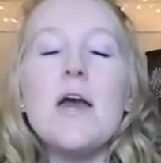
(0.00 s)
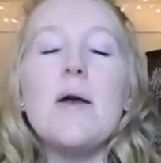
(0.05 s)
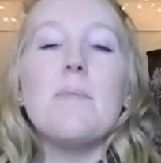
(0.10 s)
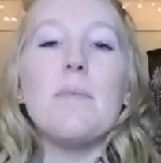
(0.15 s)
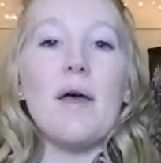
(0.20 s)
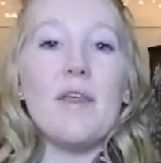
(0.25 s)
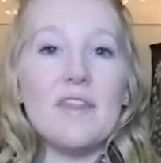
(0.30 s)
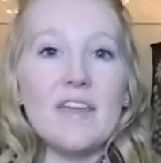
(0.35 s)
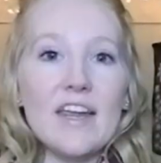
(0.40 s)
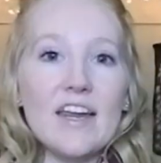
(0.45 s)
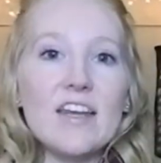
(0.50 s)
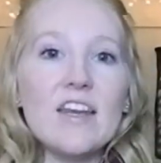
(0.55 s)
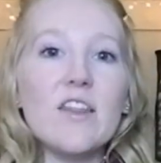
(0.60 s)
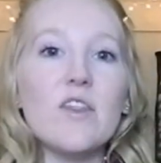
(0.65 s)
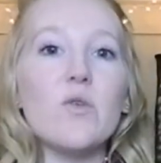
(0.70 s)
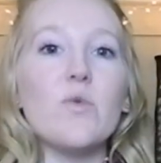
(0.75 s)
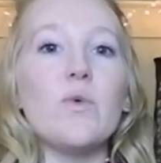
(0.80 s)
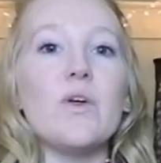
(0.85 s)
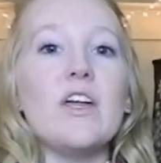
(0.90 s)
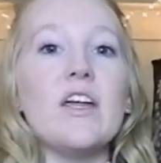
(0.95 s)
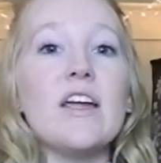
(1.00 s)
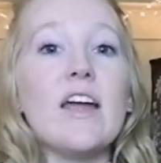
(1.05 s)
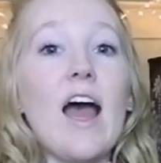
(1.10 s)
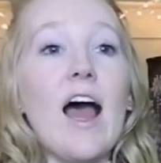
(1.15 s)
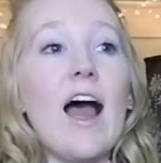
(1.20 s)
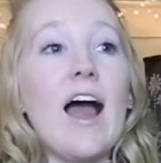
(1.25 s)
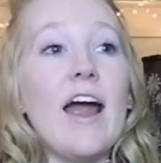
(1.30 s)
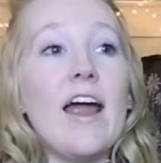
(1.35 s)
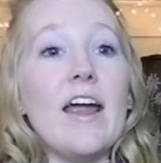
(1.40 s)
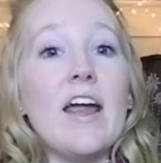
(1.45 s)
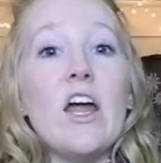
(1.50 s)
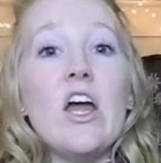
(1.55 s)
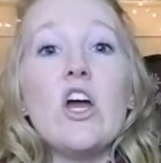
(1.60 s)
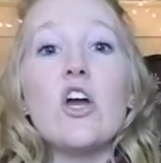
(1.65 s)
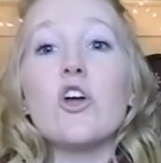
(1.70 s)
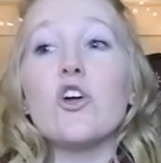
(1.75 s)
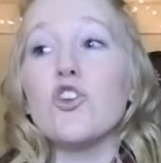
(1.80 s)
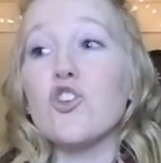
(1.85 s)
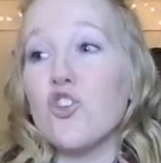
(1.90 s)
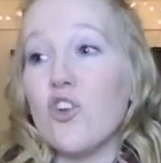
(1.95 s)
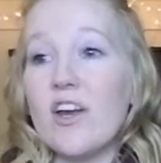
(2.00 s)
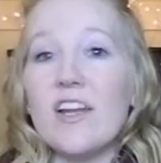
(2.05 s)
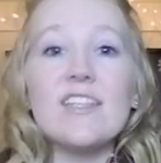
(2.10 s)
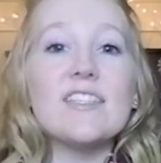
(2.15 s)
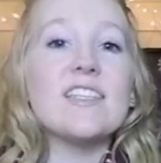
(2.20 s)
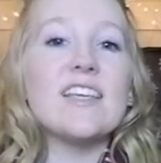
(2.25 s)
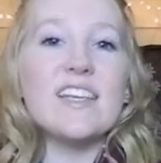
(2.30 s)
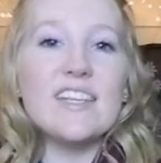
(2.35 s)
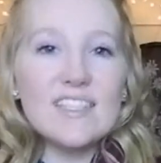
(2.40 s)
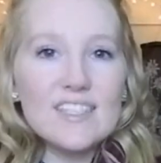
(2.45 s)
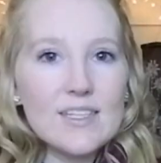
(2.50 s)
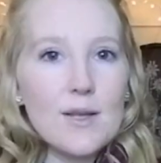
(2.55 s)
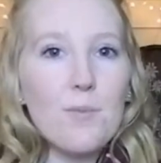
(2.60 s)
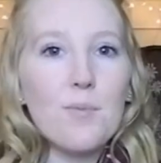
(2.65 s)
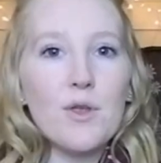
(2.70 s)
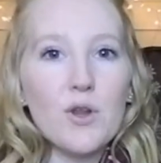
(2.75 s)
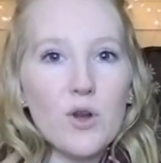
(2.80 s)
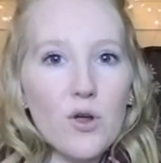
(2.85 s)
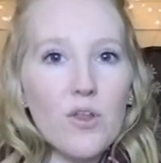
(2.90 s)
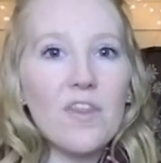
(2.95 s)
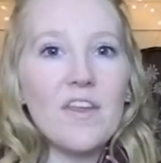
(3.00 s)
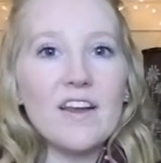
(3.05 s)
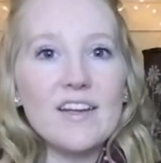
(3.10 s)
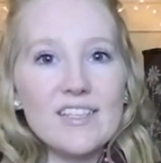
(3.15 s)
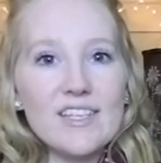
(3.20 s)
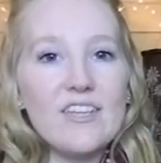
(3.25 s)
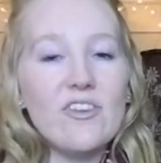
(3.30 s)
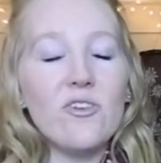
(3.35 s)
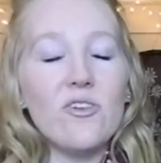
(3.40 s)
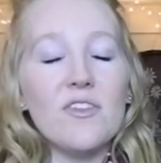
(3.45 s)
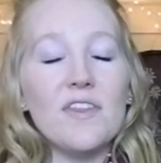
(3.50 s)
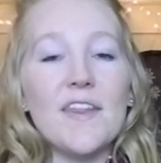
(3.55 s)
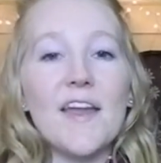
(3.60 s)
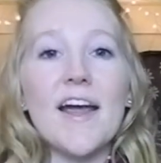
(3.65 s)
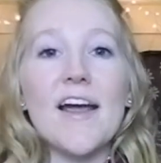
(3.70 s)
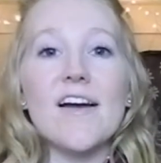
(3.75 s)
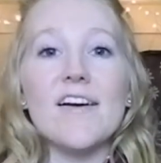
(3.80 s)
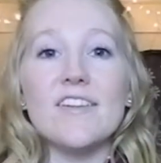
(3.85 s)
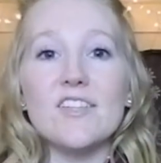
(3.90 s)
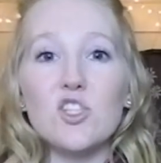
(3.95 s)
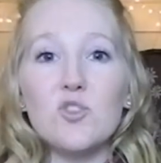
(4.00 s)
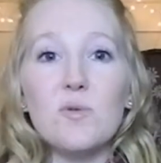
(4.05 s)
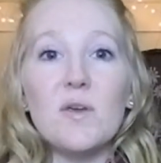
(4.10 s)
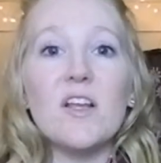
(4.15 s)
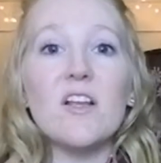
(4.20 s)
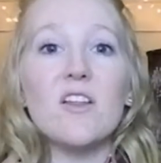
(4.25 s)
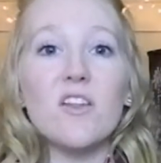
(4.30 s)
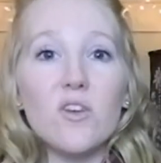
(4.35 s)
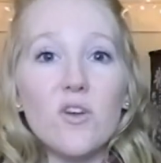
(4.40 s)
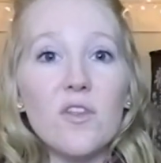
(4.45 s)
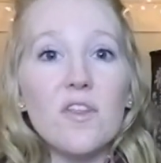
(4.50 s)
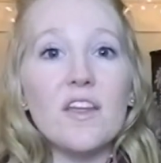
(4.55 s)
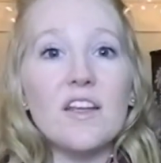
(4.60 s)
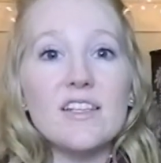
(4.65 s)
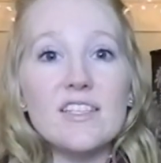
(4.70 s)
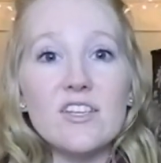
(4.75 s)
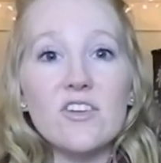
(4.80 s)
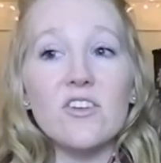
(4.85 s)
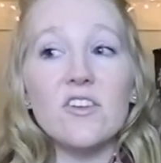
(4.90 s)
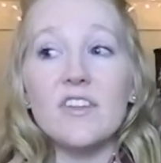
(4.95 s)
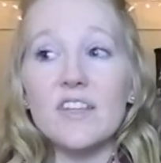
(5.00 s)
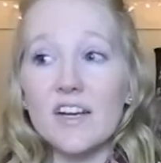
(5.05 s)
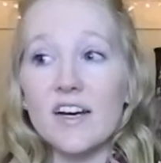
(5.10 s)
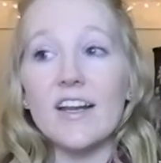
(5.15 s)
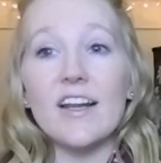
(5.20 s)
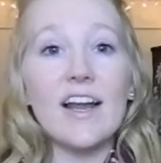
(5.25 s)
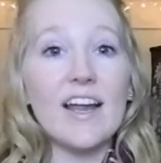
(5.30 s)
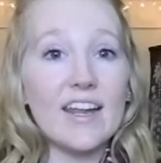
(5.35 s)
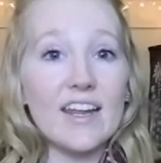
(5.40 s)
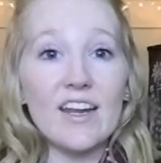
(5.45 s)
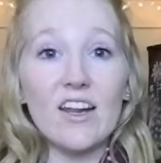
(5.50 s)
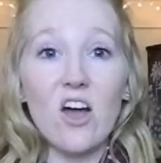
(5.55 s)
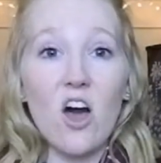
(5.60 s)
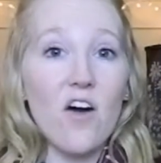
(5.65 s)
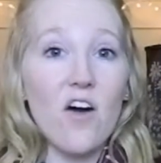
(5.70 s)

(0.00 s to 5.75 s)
By the end of the week, I could translate some little things here and there and speak little things here and there, and I can